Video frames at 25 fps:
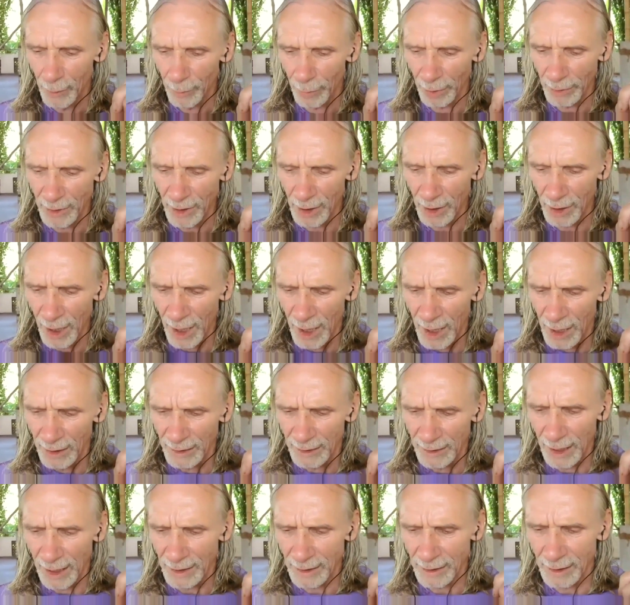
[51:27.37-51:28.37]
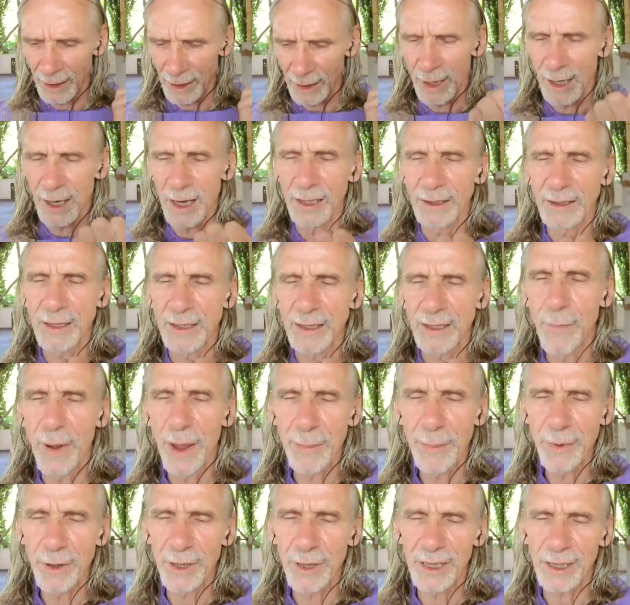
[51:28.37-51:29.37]
But that the
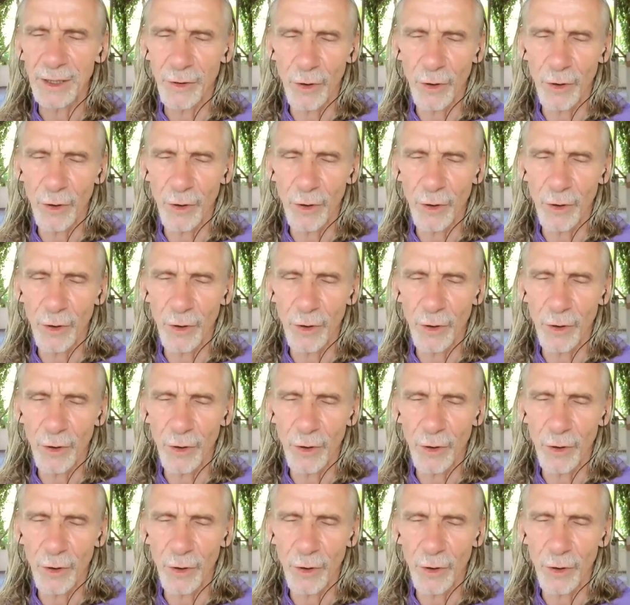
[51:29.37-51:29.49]
memory